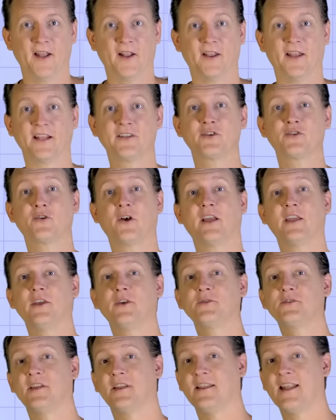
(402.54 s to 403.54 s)
Let's try
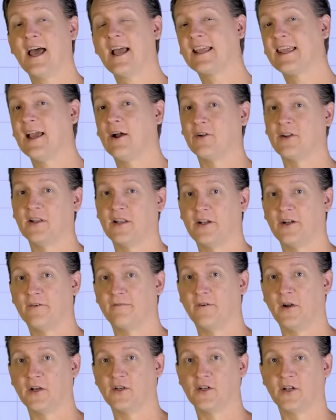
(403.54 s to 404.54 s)
using that calculator
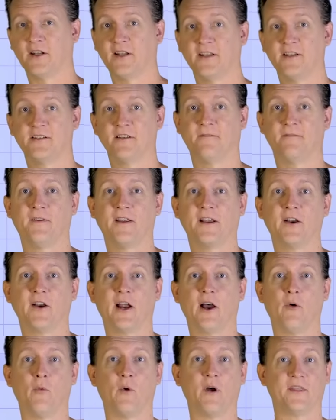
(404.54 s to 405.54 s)
function to figure
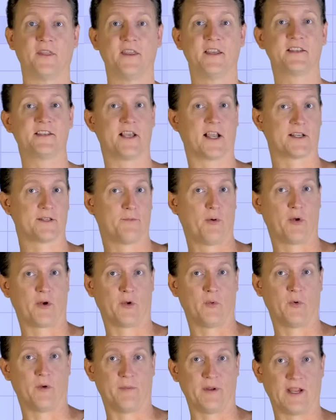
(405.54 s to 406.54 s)
out what this
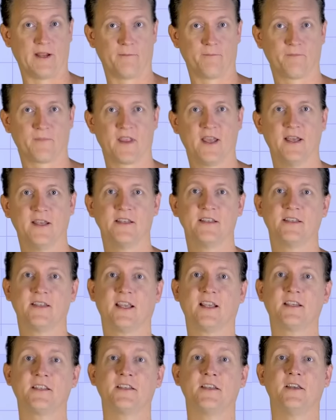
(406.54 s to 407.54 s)
exponent would be,
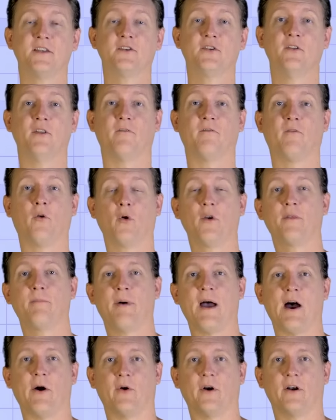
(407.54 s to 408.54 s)
6 to the 4th
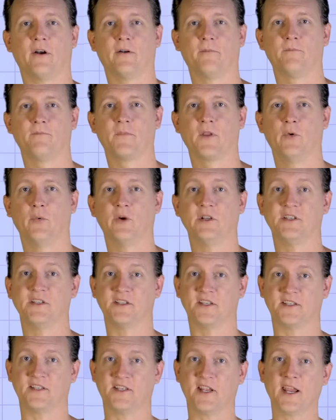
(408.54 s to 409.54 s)
power which
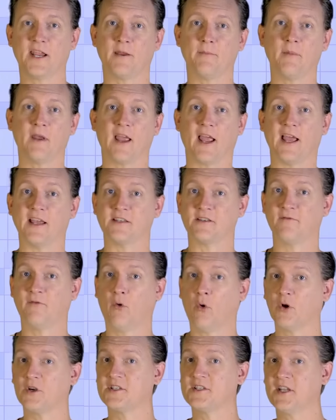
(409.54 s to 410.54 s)
is the same as
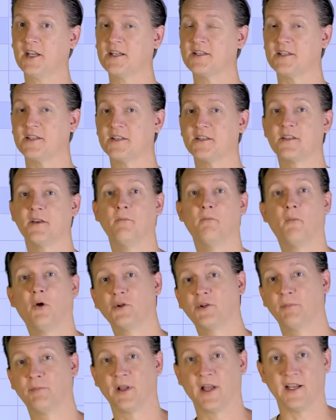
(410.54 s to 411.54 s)
four sixes
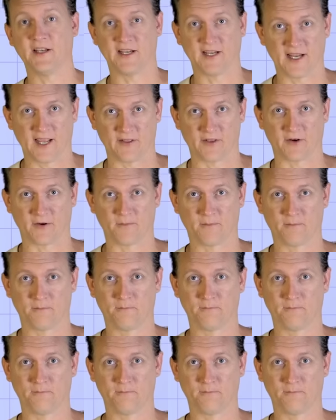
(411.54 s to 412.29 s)
multiplied together.